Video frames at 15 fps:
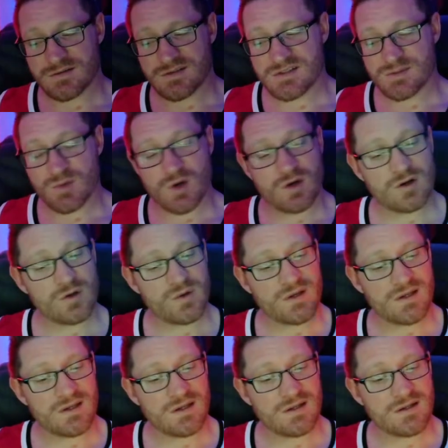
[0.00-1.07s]
tomorrow
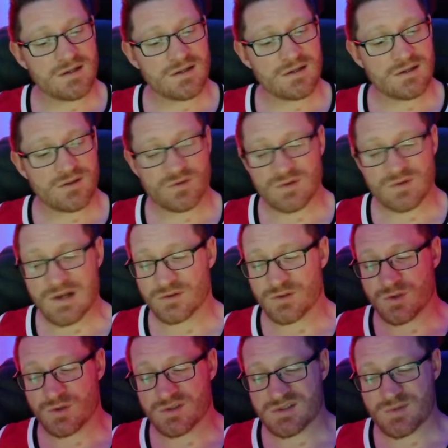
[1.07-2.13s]
and throughout the
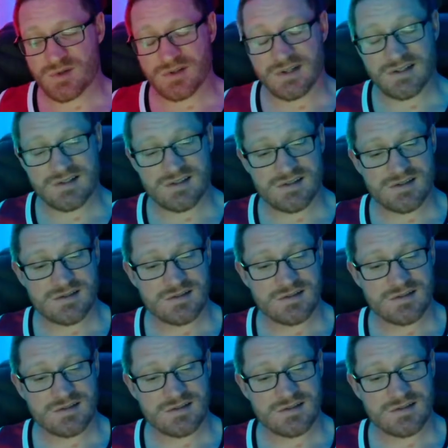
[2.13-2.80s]
whole experience.